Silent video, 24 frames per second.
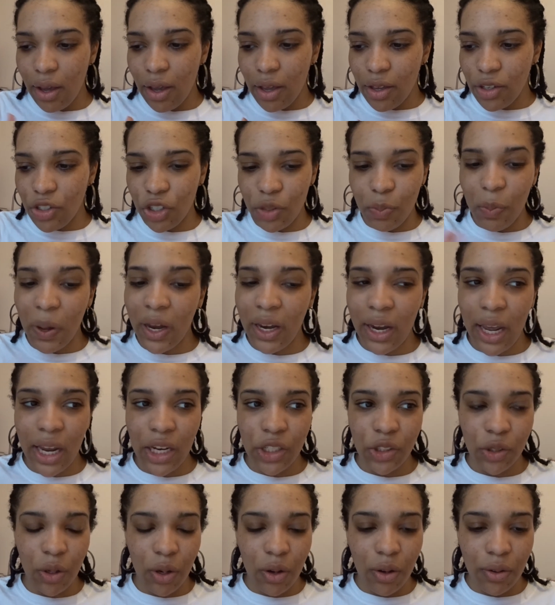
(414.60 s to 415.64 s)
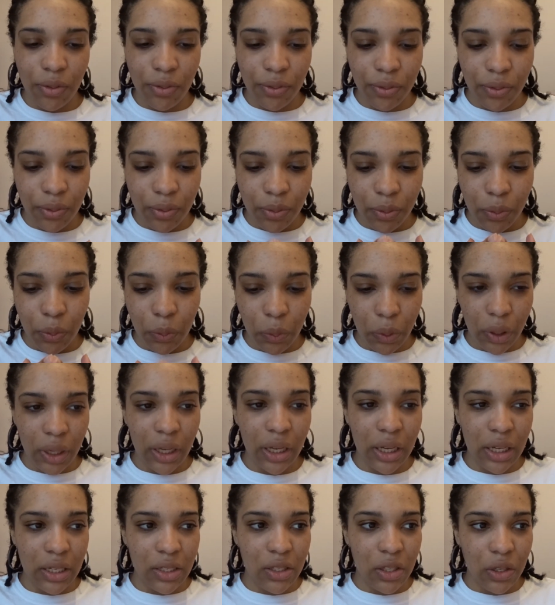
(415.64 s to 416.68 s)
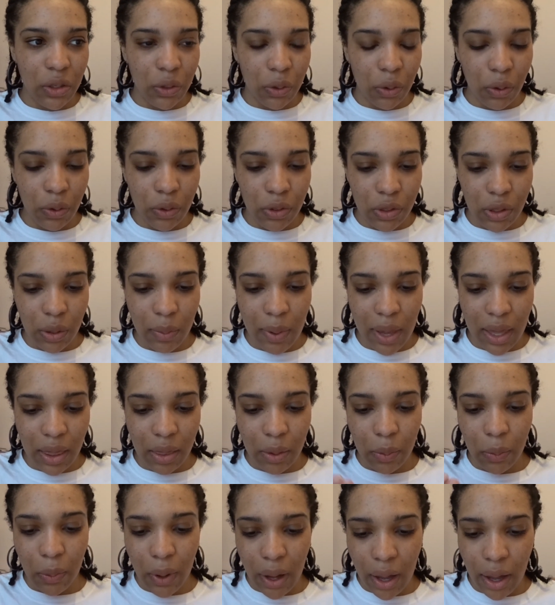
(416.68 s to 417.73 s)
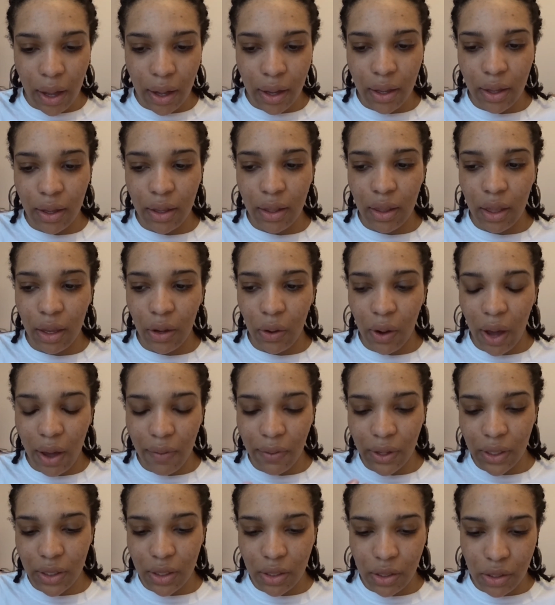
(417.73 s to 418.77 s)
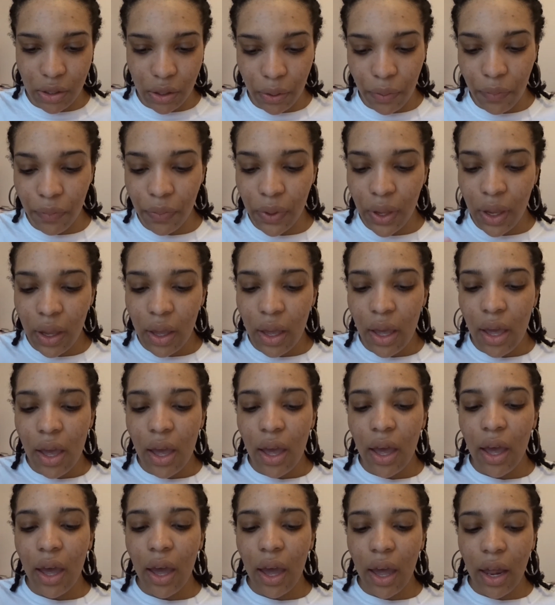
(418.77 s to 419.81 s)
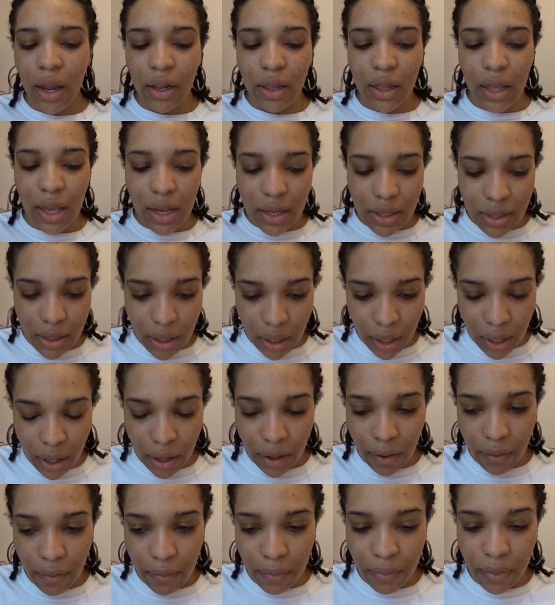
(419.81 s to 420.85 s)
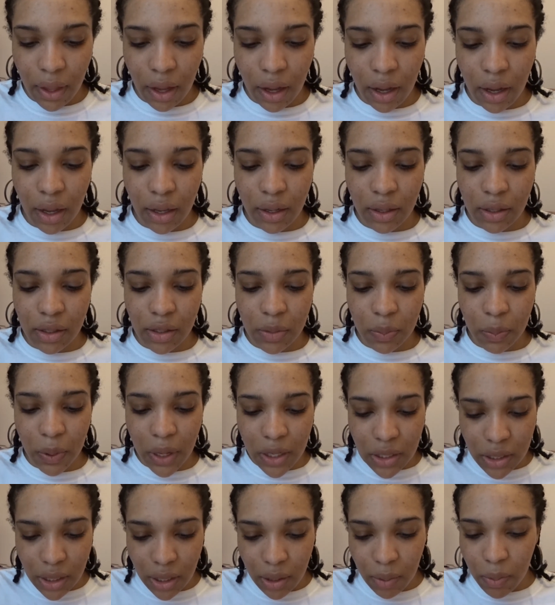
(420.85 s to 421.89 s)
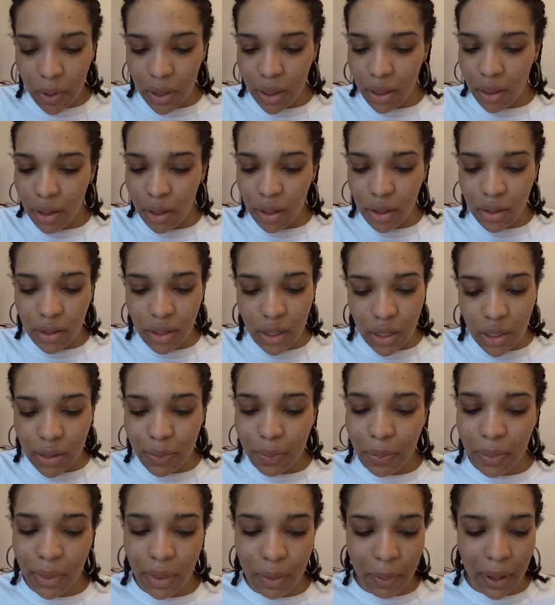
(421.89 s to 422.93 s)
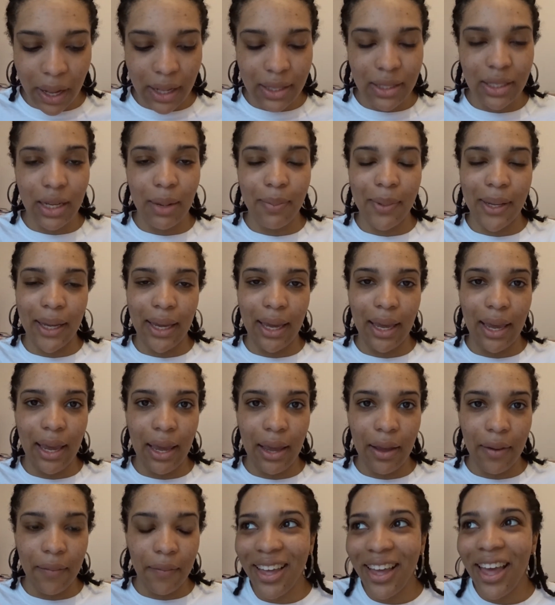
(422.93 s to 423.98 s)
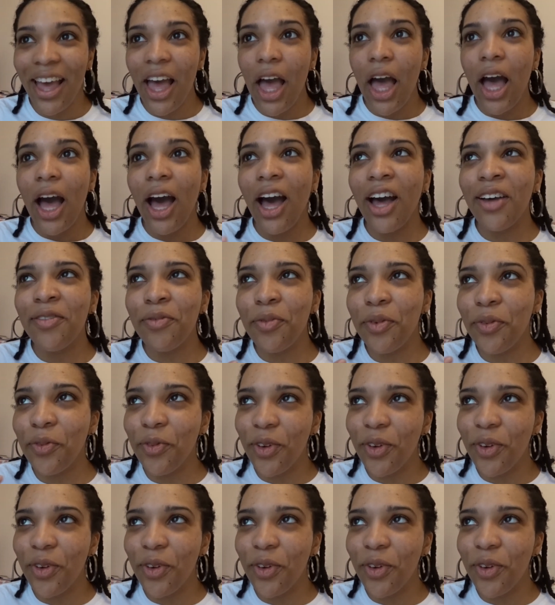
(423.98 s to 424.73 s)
just by nature of what it is that you're doing, the work that you're having to do. And this year, and especially since the pandemic hit, I've been